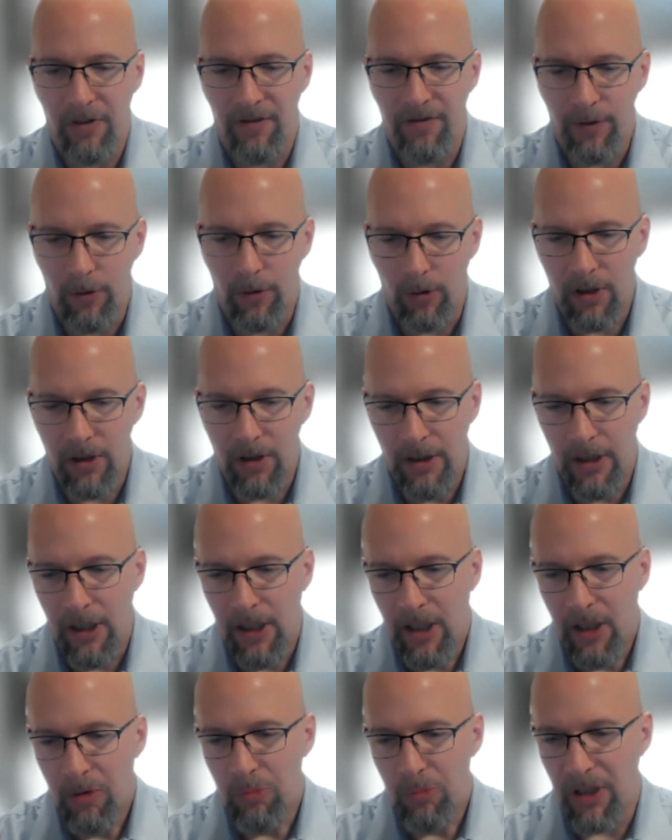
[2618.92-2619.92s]
before,
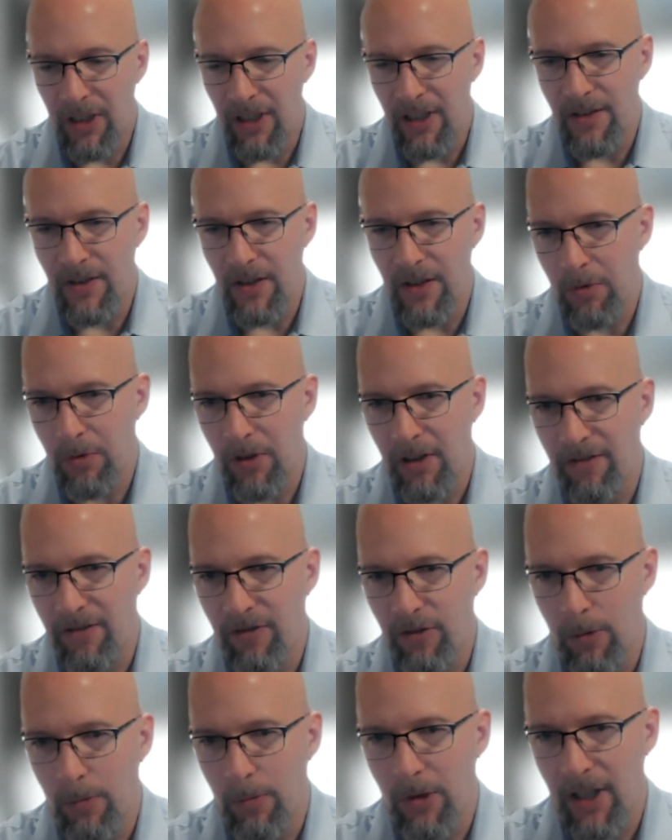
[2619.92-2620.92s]
but this is really
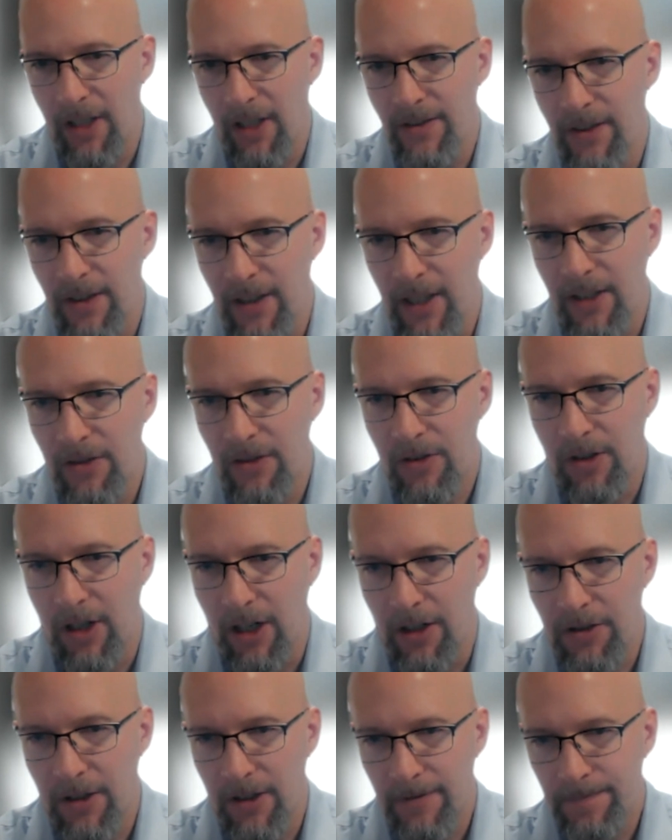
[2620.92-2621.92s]
formalizing that
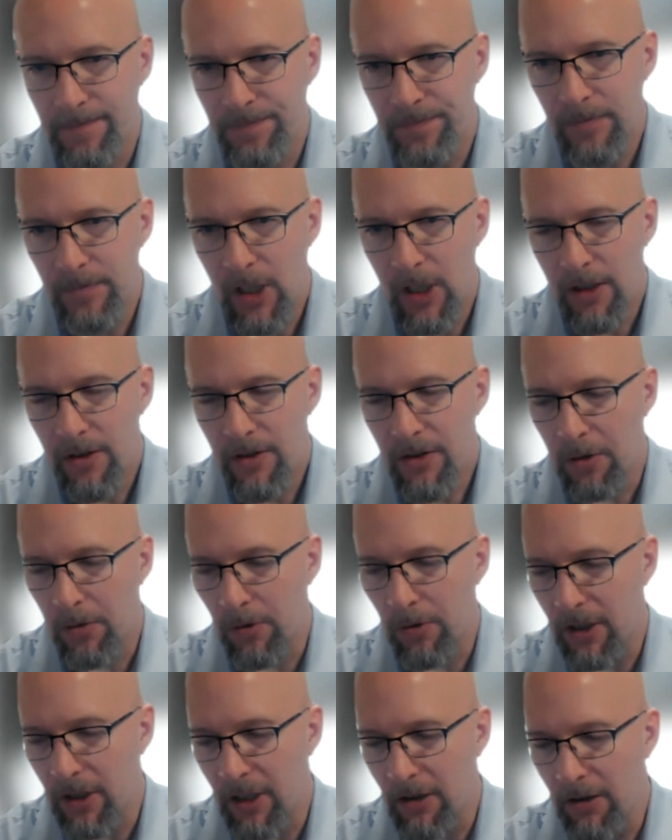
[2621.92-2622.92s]
structure to
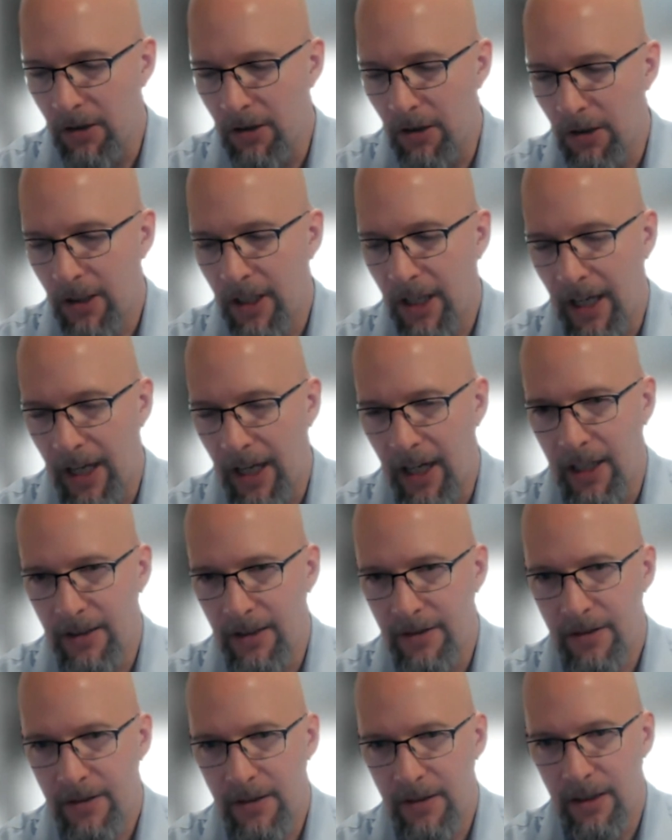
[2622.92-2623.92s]
really look
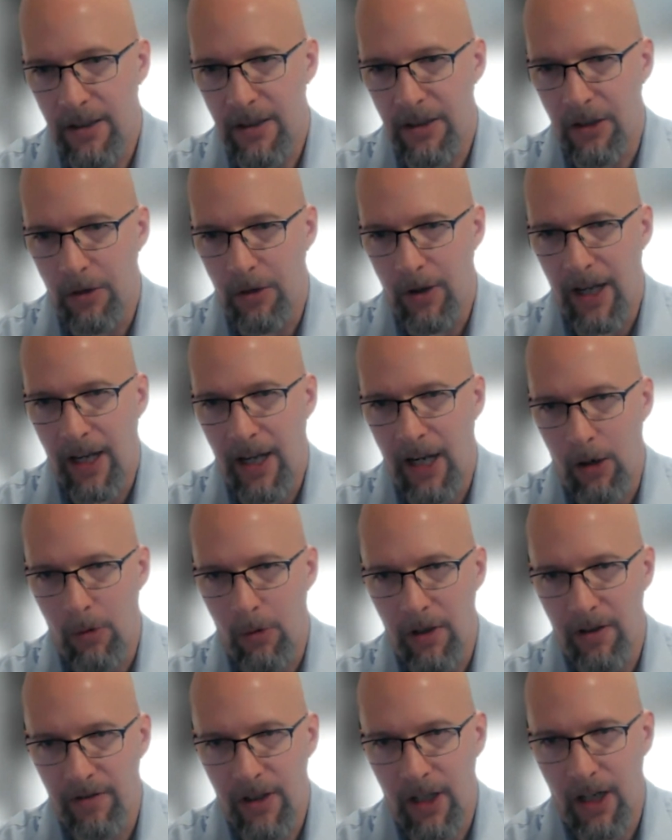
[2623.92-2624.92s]
at how
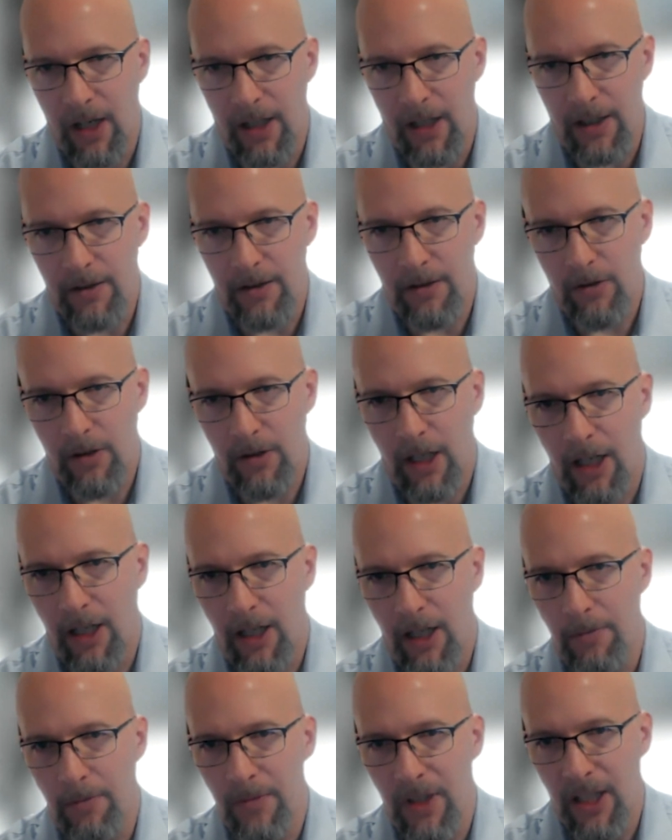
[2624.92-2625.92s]
we've got it.
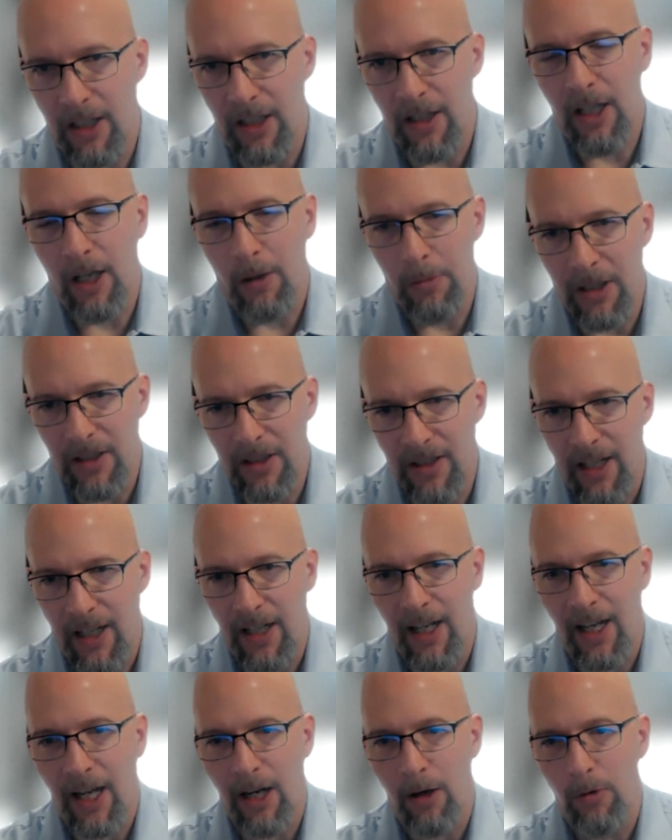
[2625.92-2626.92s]
The incoming
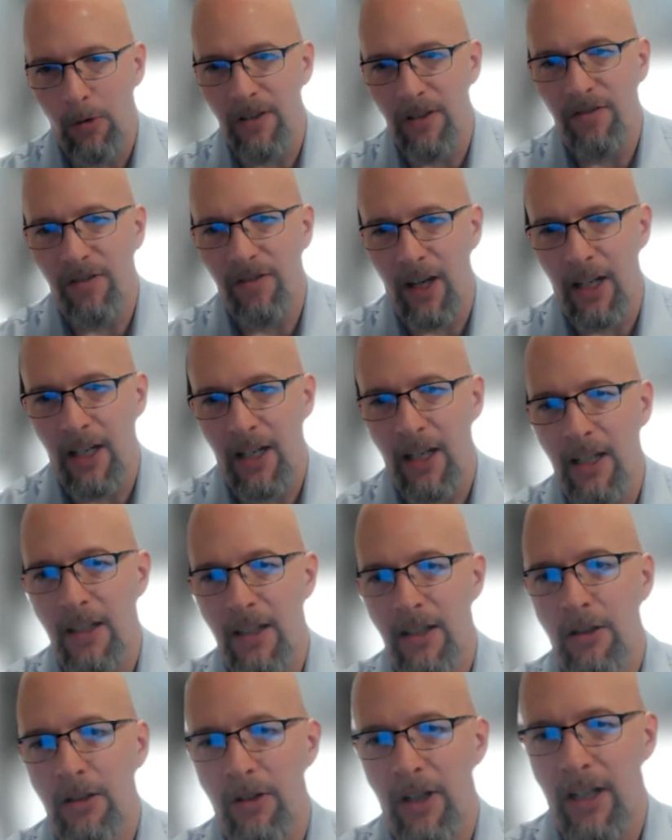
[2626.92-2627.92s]
data, how we're defining
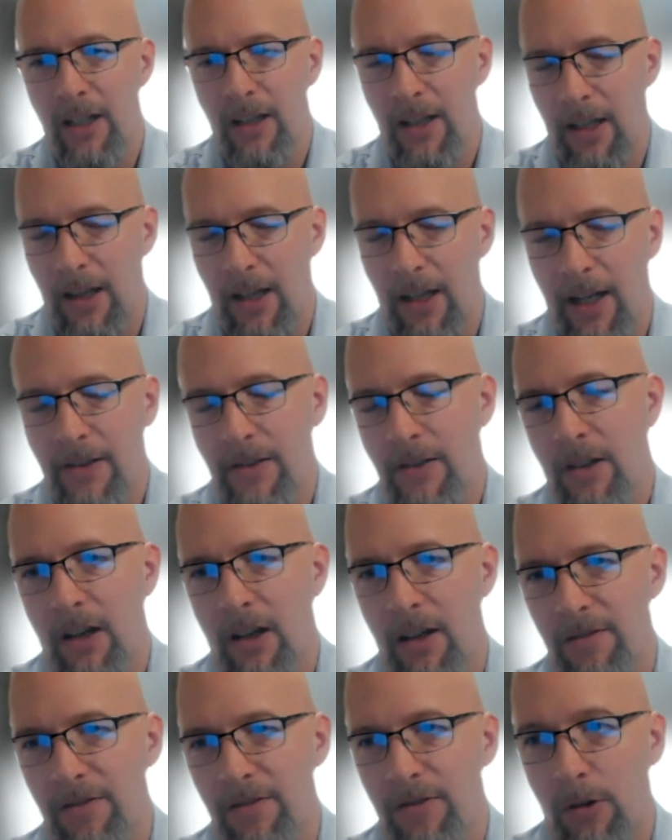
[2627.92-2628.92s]
it, creating that
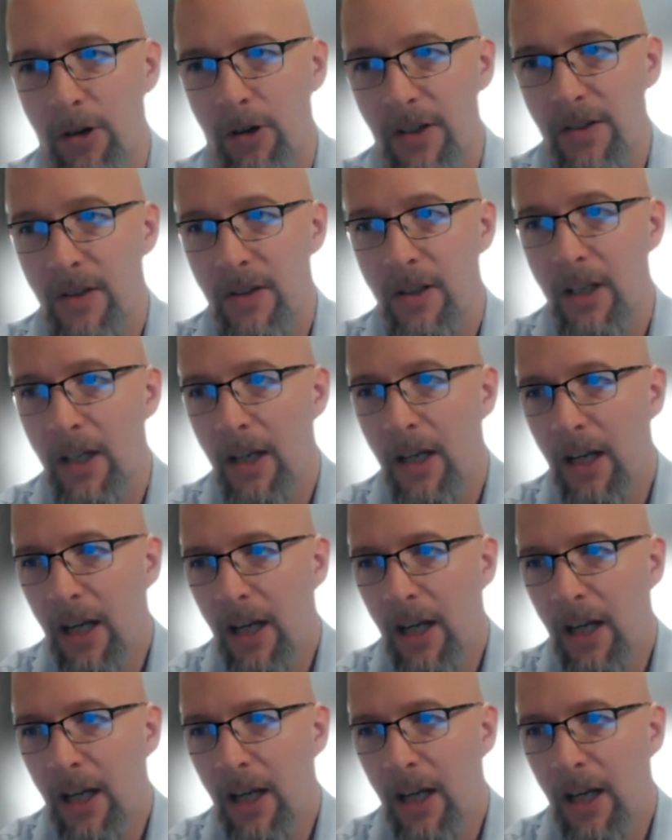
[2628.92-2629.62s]
lexicon for us.